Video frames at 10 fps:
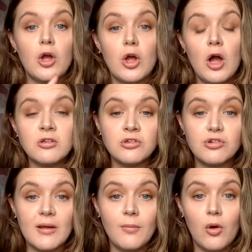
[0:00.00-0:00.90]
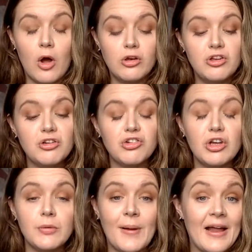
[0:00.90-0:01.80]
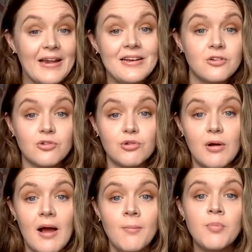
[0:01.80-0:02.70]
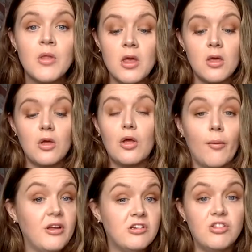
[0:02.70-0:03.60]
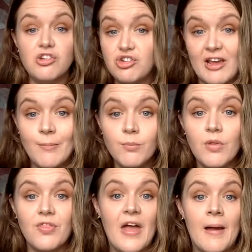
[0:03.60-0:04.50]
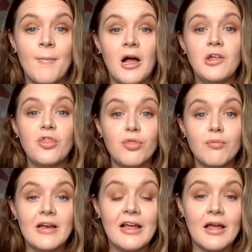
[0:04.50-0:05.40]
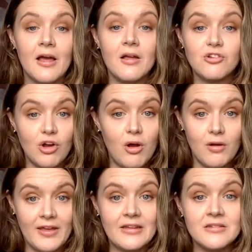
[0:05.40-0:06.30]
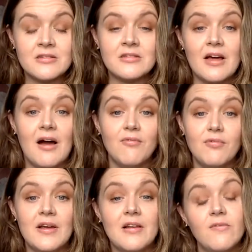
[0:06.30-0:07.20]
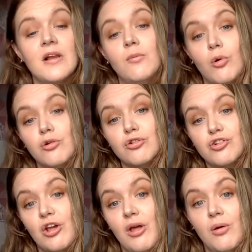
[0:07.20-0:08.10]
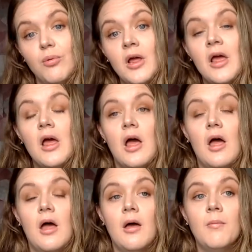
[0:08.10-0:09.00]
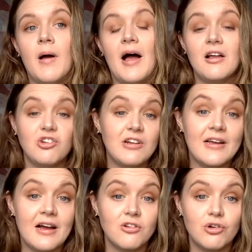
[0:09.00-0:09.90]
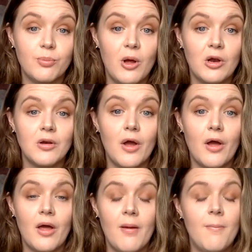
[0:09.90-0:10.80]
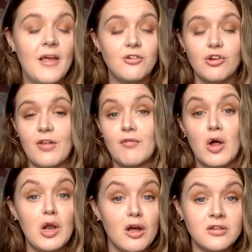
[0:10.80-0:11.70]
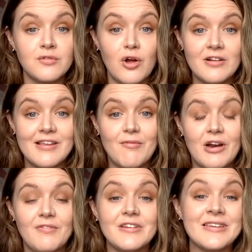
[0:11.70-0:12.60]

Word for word: concentrate more on YouTube and Instagram, going to the gym. They're my three targets that I really, really want to um, actually catch up on and make sure that I've got lots of content ready for